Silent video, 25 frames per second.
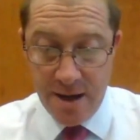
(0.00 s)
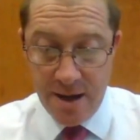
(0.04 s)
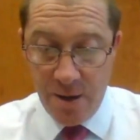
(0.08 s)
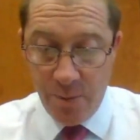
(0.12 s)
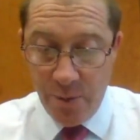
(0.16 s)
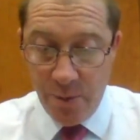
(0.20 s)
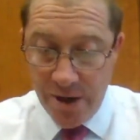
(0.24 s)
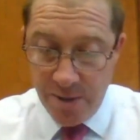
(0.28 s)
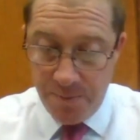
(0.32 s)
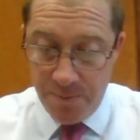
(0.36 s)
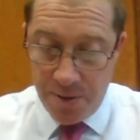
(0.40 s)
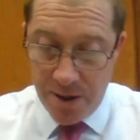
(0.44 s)

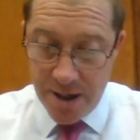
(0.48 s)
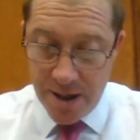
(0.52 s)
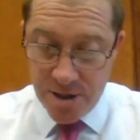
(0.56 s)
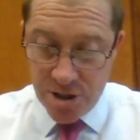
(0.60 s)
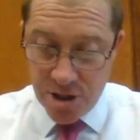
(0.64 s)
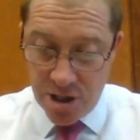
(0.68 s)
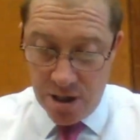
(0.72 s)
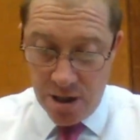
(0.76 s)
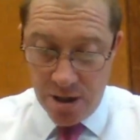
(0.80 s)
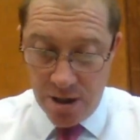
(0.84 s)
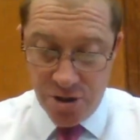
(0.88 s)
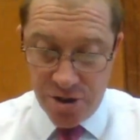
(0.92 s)
And when the
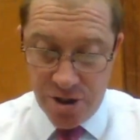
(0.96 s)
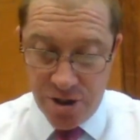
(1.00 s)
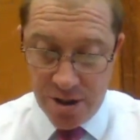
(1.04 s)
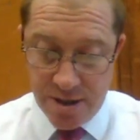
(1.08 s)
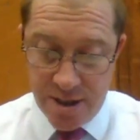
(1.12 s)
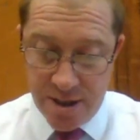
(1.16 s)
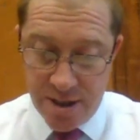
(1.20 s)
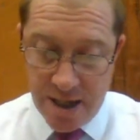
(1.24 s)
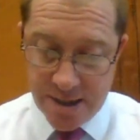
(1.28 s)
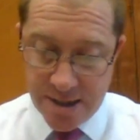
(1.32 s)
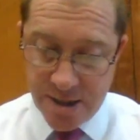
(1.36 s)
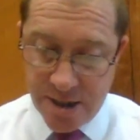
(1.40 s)
place closed
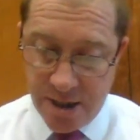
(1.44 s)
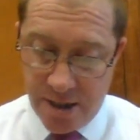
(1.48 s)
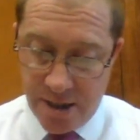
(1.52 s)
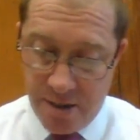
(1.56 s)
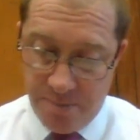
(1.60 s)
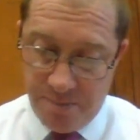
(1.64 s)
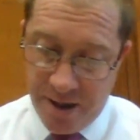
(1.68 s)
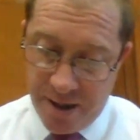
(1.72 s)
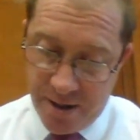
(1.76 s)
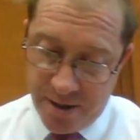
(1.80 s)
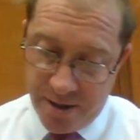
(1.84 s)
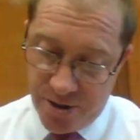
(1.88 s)
at dusk and
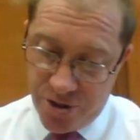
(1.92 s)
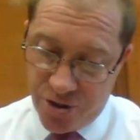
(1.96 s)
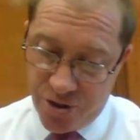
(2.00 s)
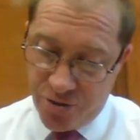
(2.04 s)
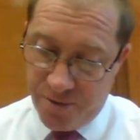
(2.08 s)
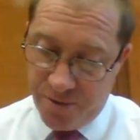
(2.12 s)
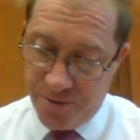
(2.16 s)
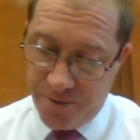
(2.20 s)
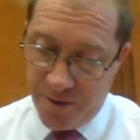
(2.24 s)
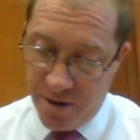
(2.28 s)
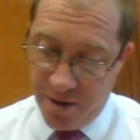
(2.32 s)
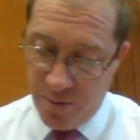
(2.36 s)
the punters
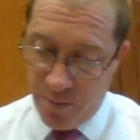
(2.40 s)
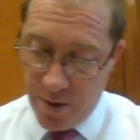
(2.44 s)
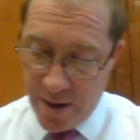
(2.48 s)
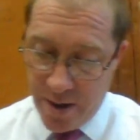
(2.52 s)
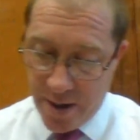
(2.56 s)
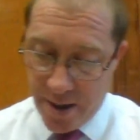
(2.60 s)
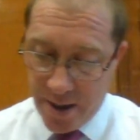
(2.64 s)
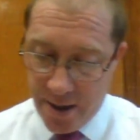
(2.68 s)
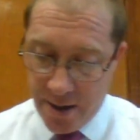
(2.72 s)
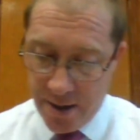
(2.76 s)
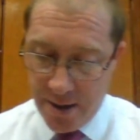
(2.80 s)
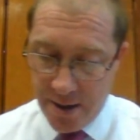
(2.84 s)
drifted
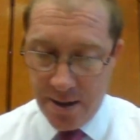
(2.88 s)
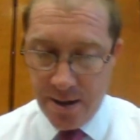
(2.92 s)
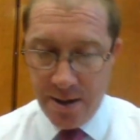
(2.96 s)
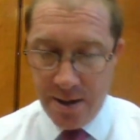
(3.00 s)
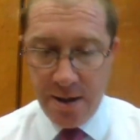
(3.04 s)
away,